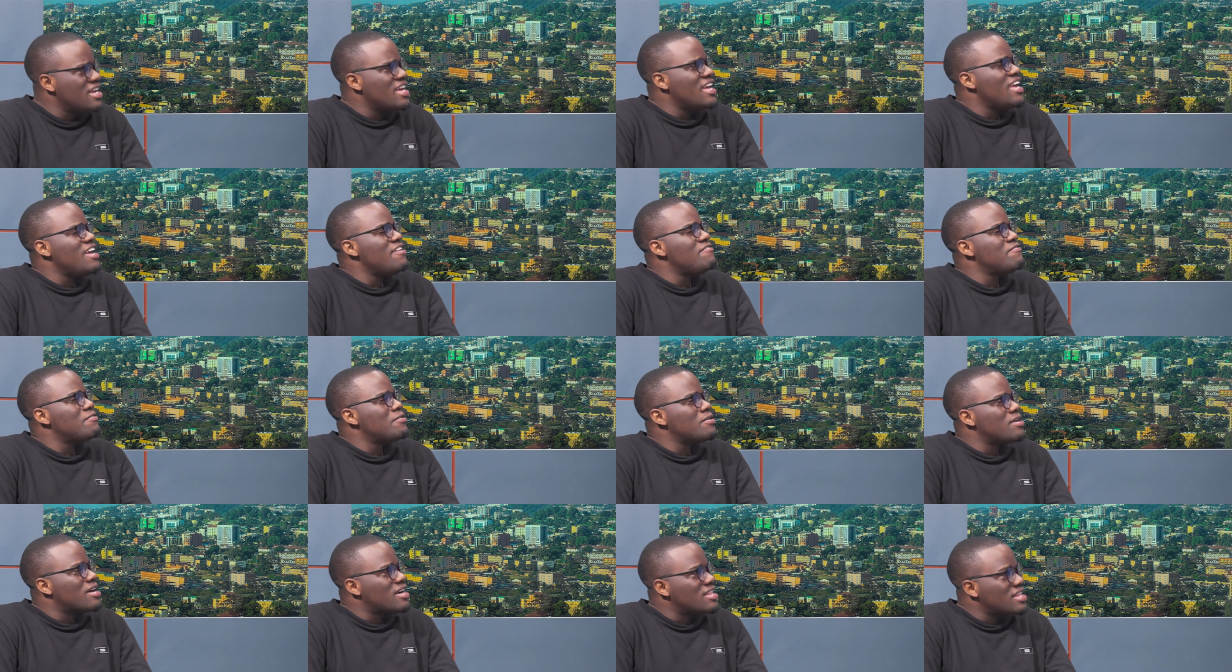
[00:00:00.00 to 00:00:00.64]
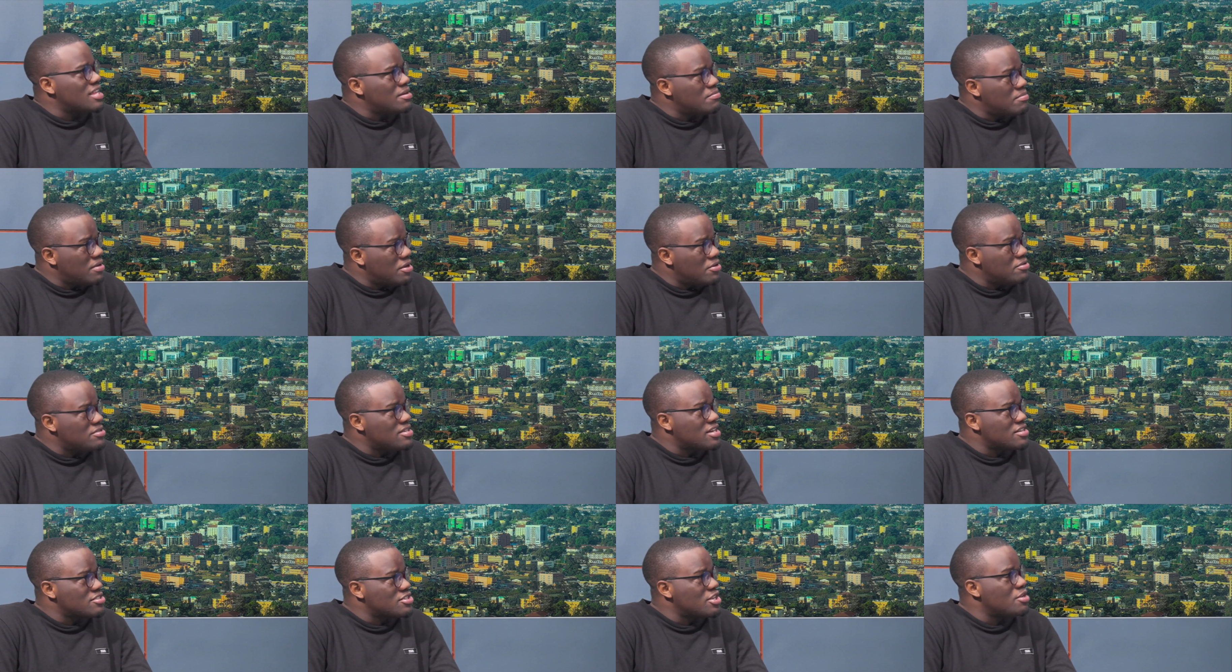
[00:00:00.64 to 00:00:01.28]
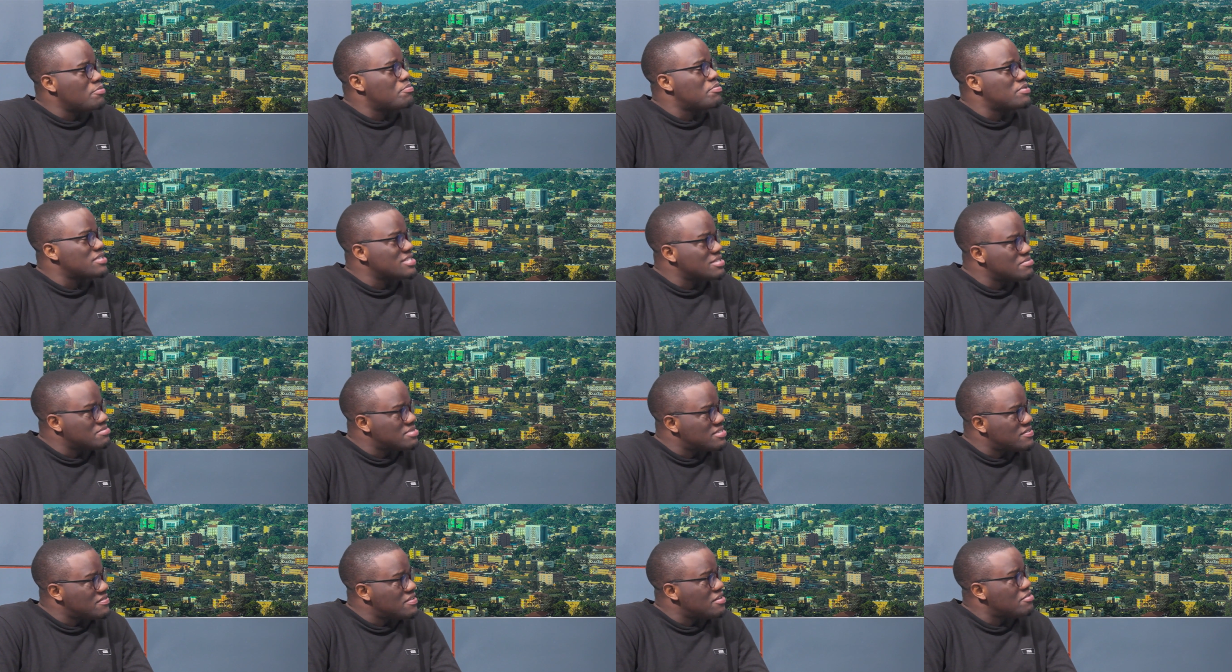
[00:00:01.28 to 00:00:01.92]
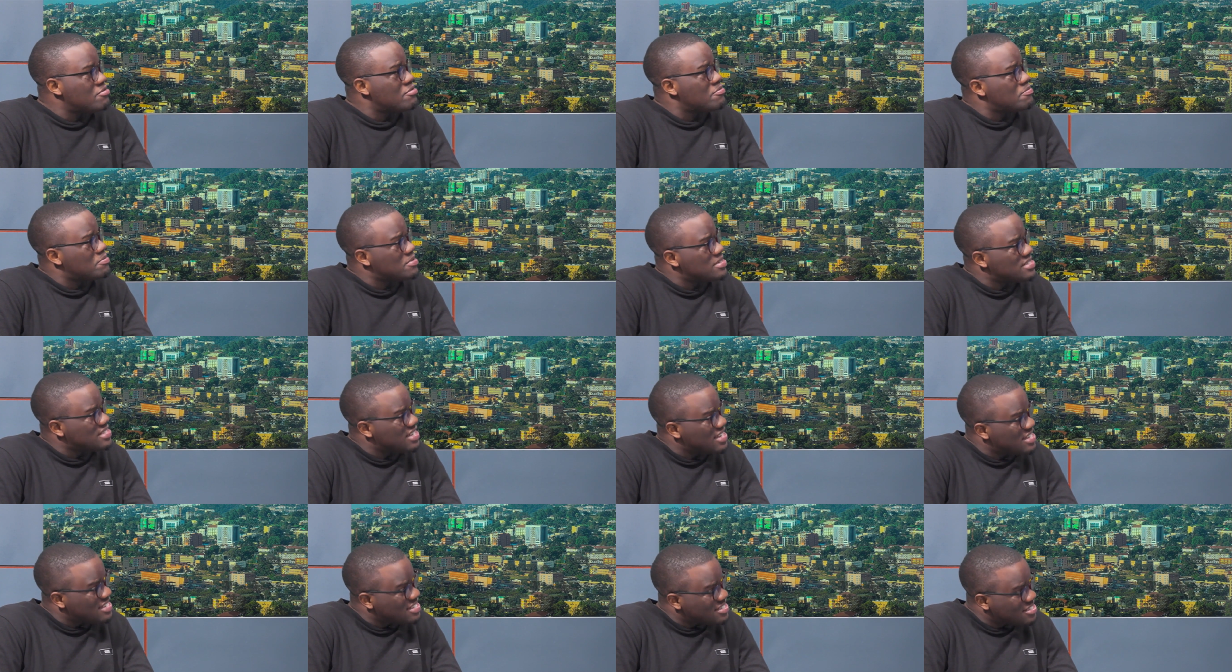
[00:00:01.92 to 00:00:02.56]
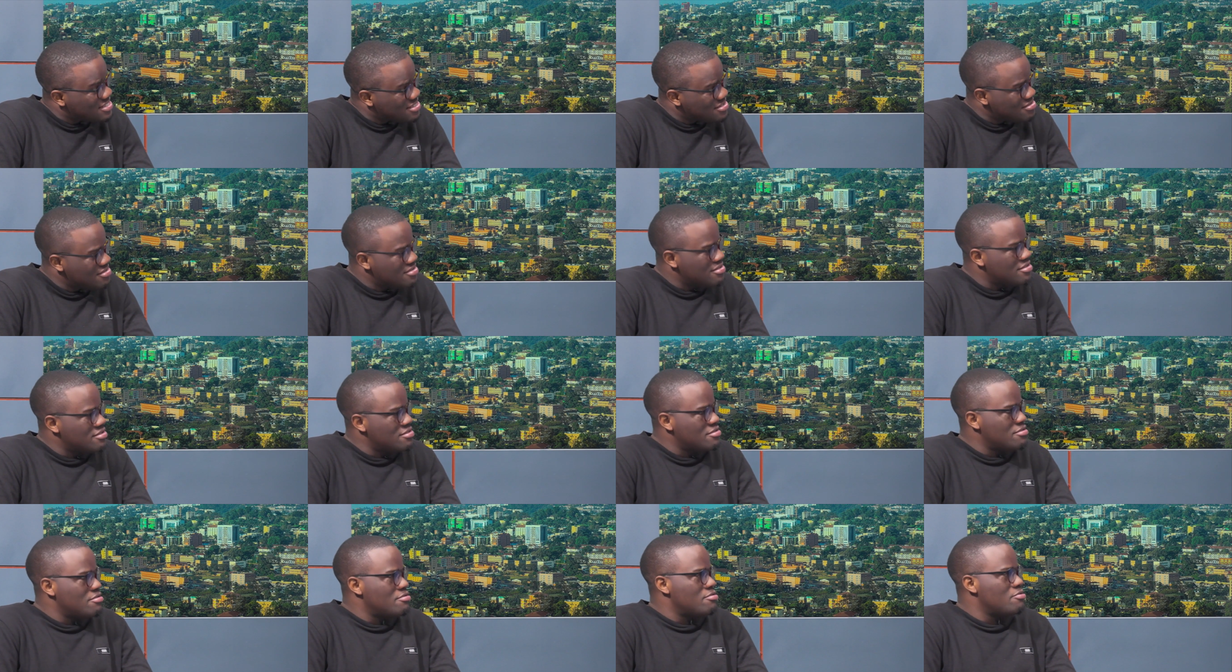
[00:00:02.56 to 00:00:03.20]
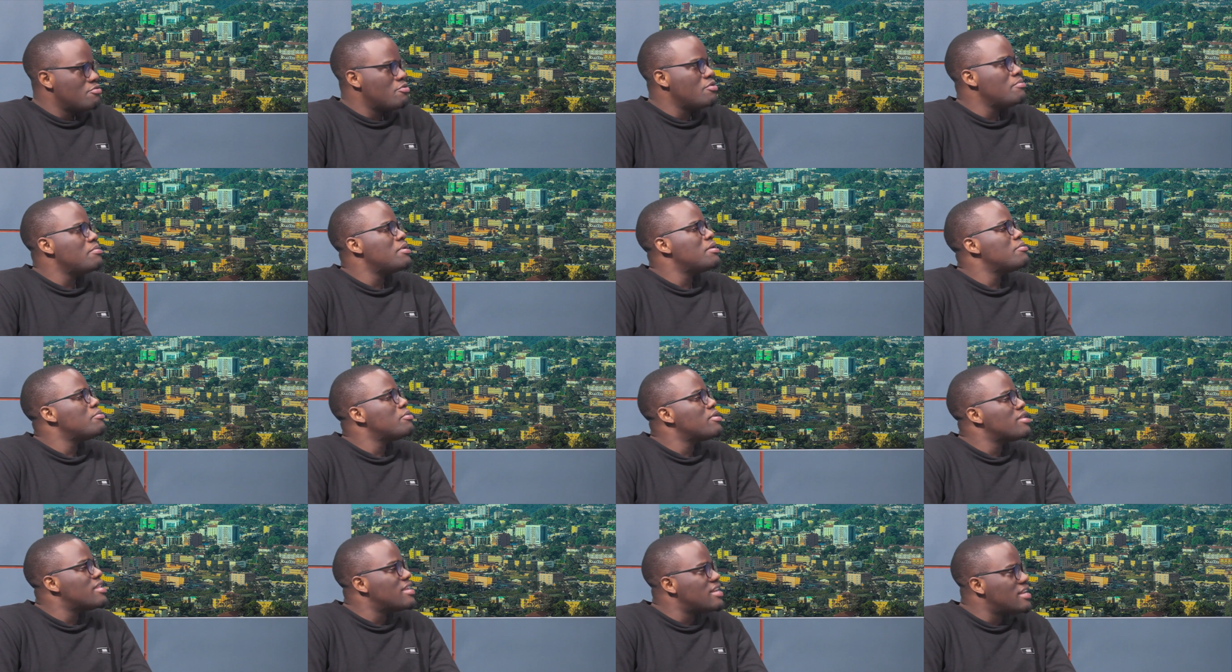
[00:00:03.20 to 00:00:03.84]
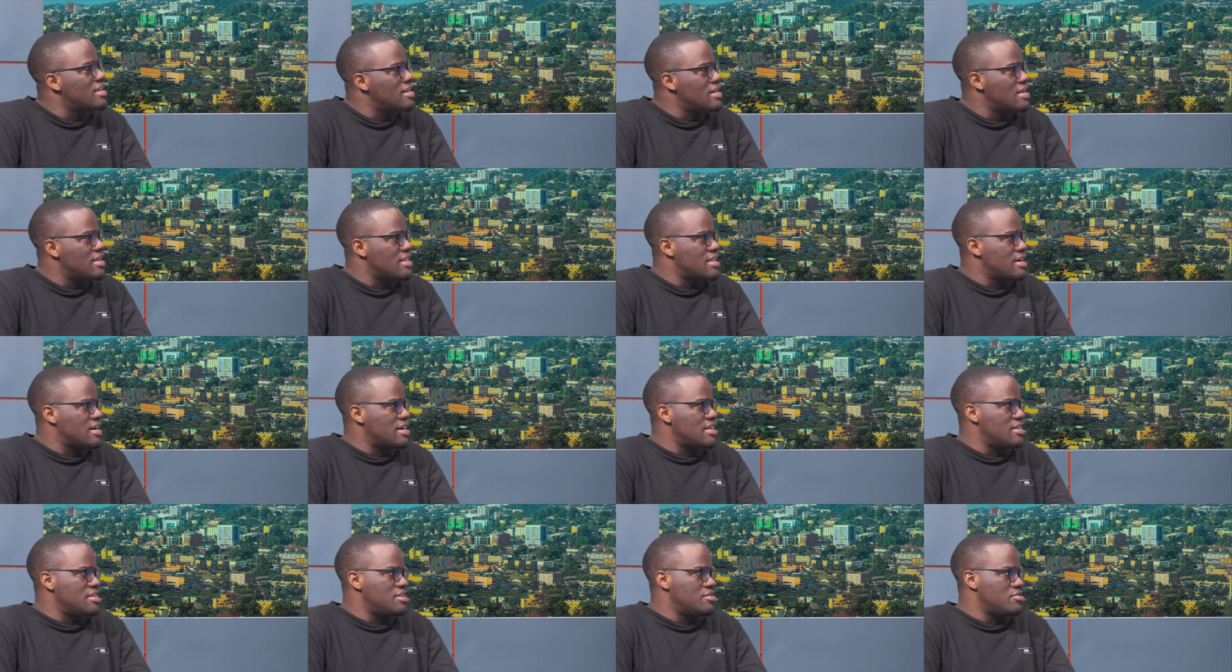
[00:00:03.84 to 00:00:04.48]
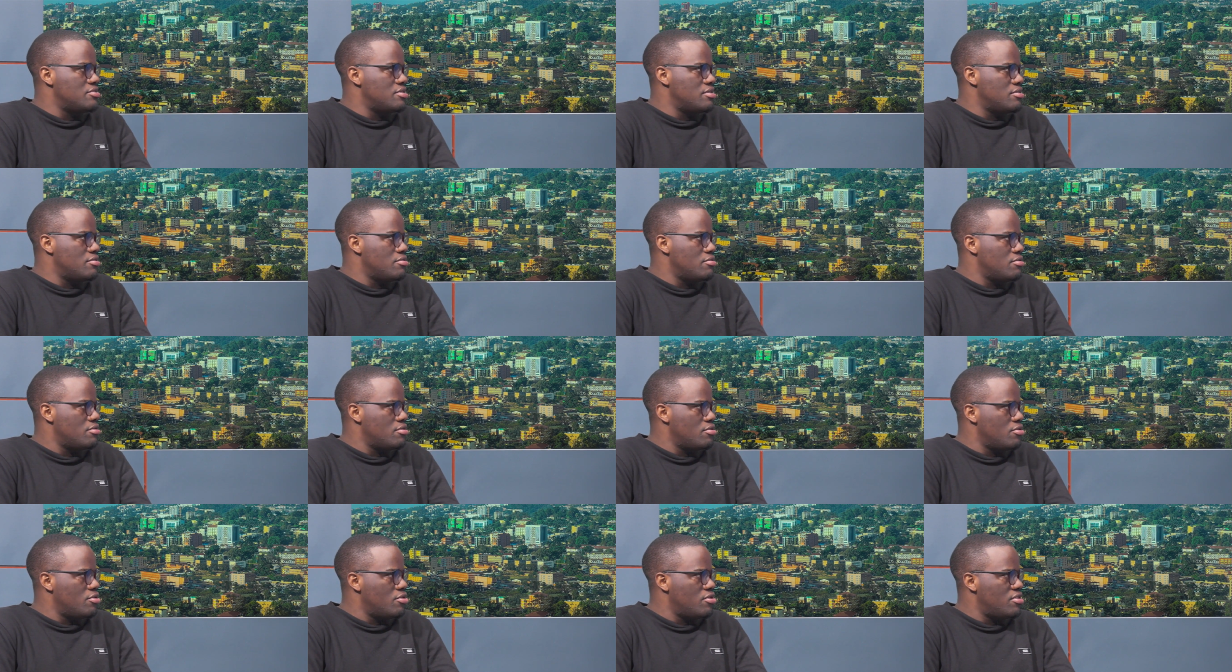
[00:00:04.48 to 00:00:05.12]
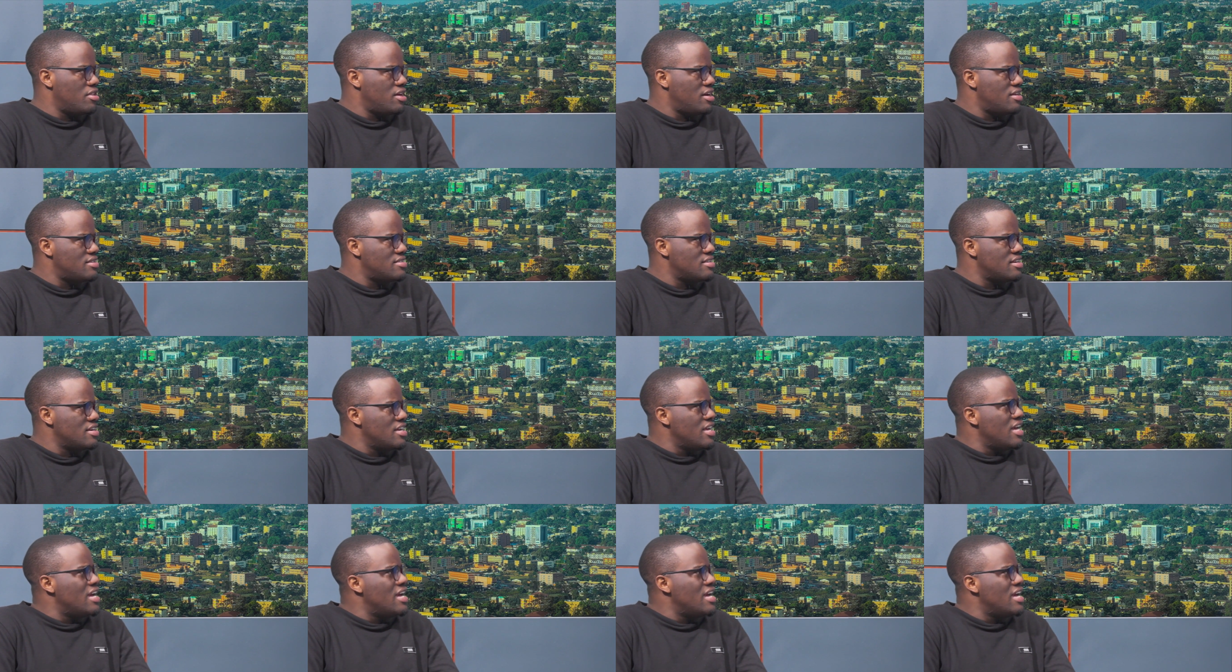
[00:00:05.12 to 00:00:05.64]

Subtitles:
If you look at that ballot, actually, President Museveni represents women more than any other candidate on that.